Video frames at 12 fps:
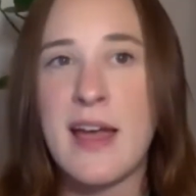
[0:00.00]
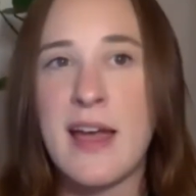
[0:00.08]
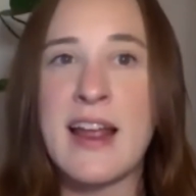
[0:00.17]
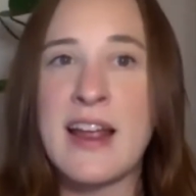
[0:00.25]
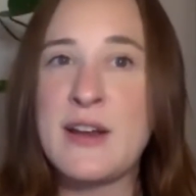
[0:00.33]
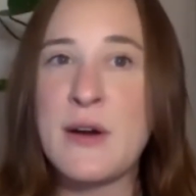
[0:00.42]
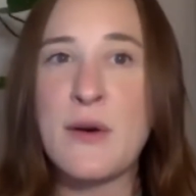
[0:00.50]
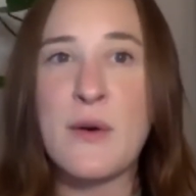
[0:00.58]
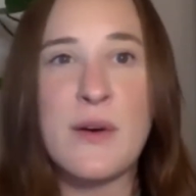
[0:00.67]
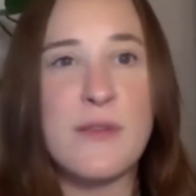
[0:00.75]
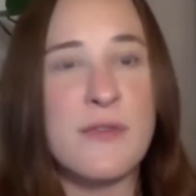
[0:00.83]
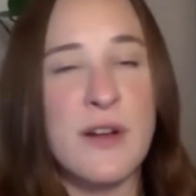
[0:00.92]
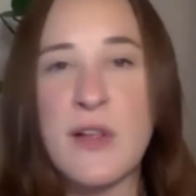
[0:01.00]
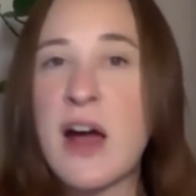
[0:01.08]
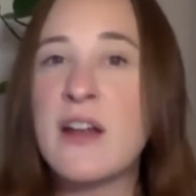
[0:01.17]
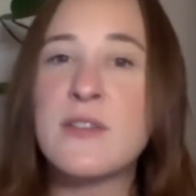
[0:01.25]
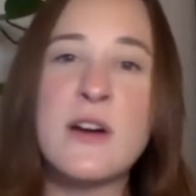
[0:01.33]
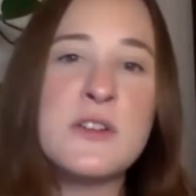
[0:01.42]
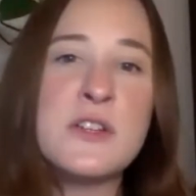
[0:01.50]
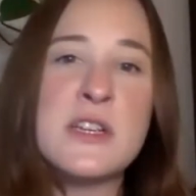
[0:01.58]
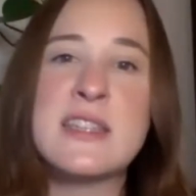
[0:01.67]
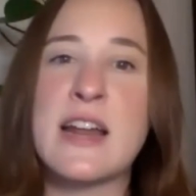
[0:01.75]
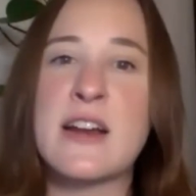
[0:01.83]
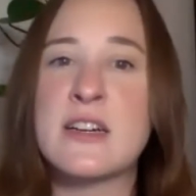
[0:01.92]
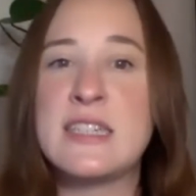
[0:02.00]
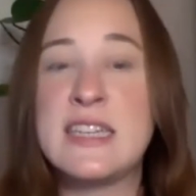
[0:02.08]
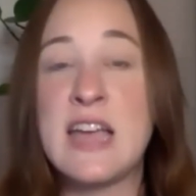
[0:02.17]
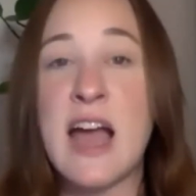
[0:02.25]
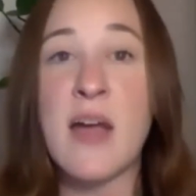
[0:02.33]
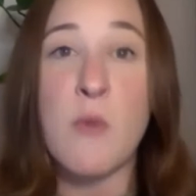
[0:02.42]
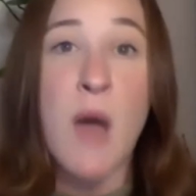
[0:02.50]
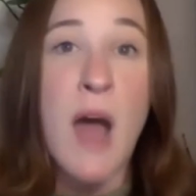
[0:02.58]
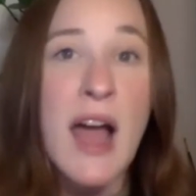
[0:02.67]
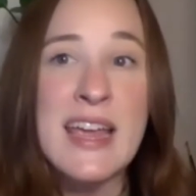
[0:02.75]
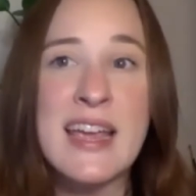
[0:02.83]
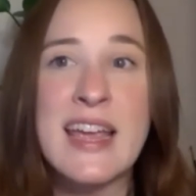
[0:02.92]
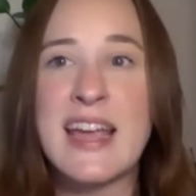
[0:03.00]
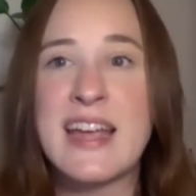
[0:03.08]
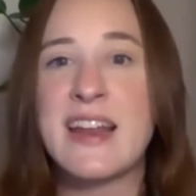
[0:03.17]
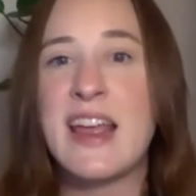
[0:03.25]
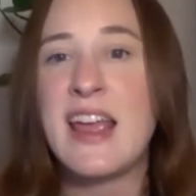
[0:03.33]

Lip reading: And I know for a lot of coaches that are DIYing it,